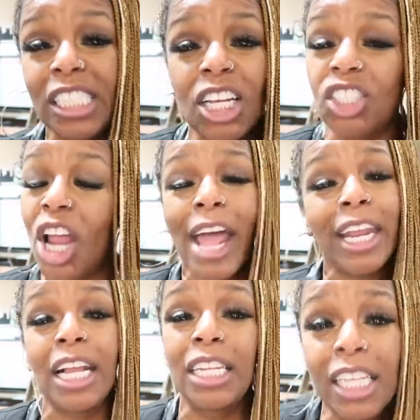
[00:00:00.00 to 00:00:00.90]

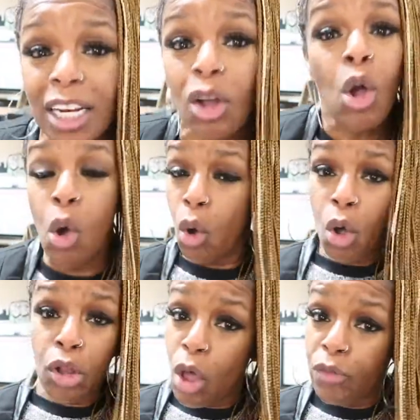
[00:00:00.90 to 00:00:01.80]
sunshine and glitter
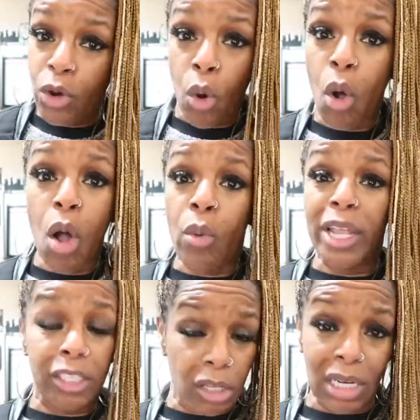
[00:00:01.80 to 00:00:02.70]
all over the
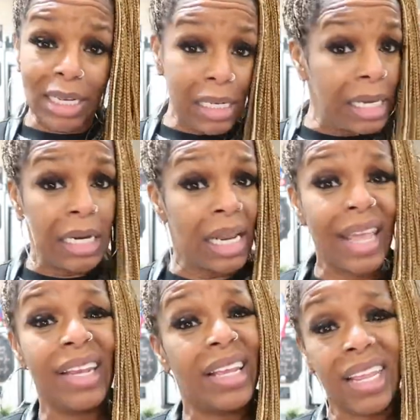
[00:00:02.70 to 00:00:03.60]
hallway so the cleaning
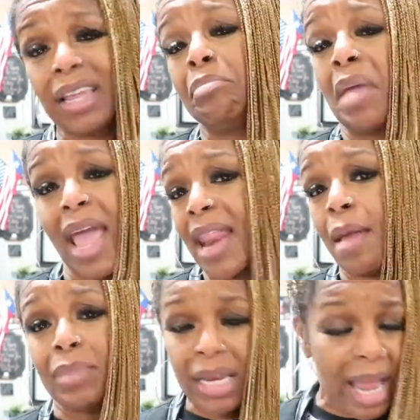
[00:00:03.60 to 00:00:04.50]
lady could get mad
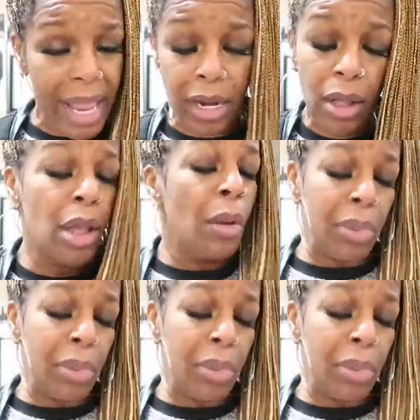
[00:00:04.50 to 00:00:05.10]
at me later.